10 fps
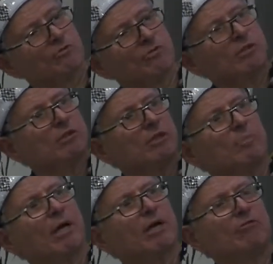the physically,
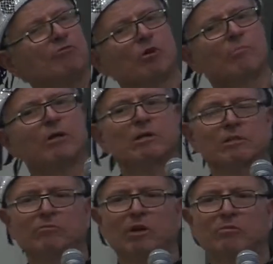back and forth,
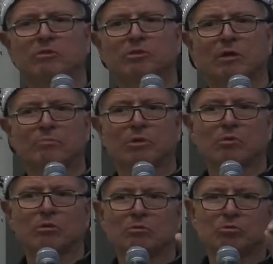because if we ever stop, the
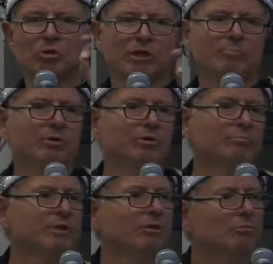world will dry up and
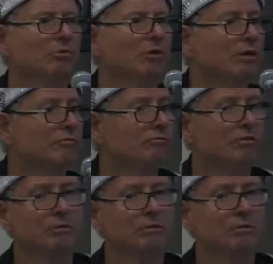there'll be no more life.